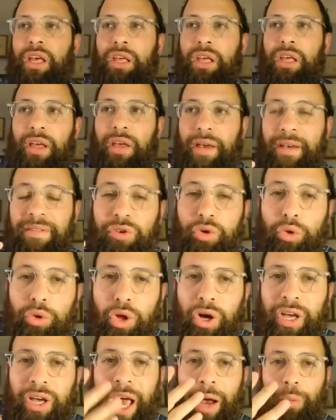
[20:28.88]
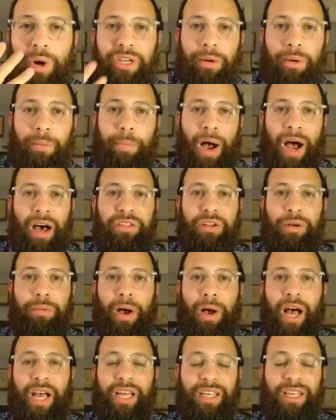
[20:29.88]
If you look at what you're bothered
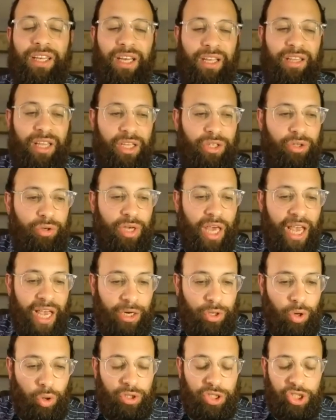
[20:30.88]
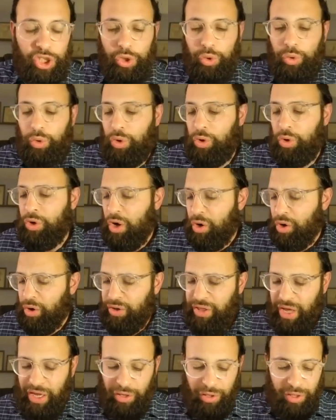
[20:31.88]
by, that you can't go to shul, or
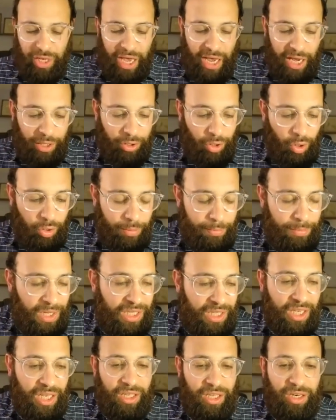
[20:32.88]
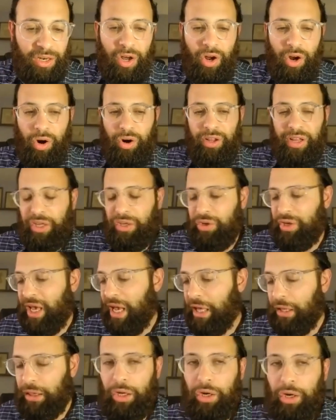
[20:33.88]
that you can't go to minyan, or that you
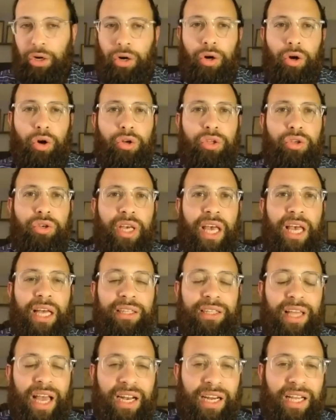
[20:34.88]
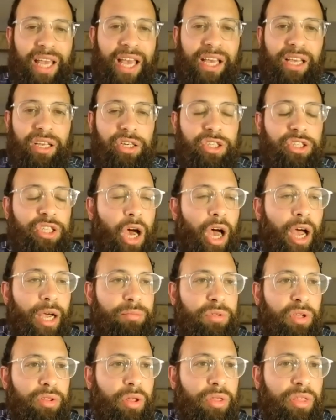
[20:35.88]
can't learn, or you can't dedicate your time
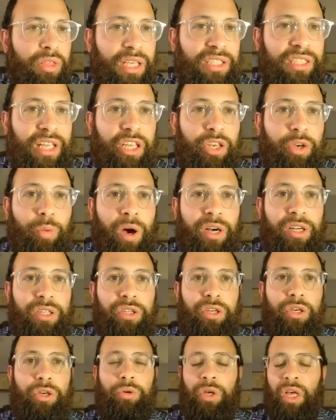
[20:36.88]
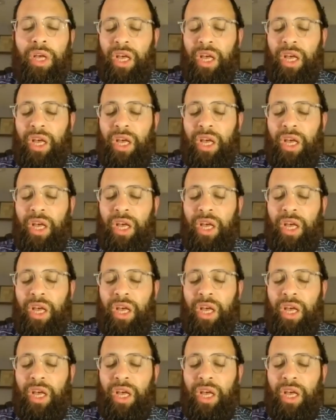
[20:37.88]
to the things that you want to do.